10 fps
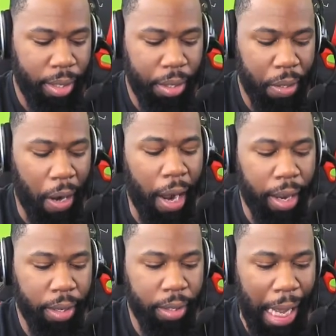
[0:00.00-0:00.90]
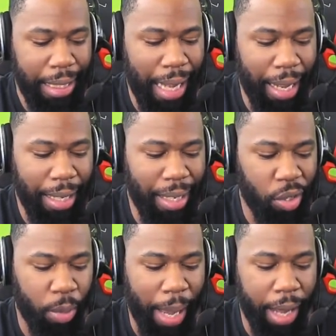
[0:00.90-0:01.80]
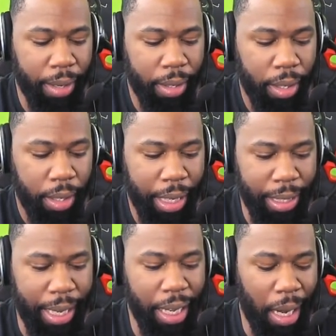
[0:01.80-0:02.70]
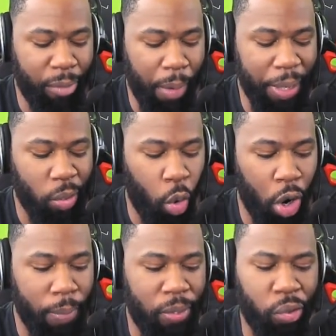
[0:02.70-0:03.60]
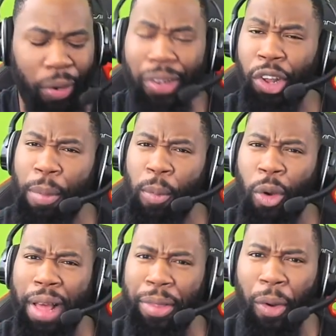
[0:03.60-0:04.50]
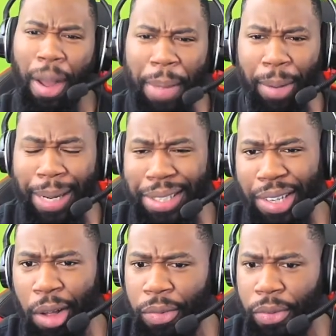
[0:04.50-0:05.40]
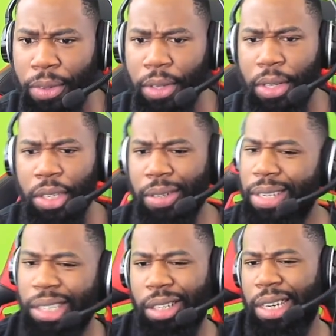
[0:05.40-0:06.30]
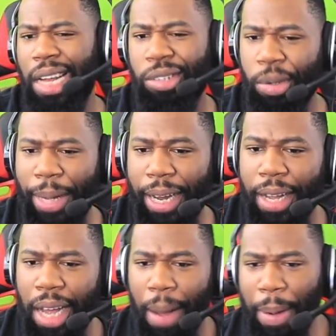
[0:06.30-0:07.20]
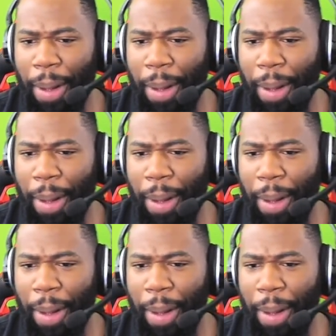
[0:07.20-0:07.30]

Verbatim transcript: All right, that's not that's not so bad. Get the heal up from these orbs, trigger a little bit more of that Dokkan leader myself. So it's actually not so bad. I'm at about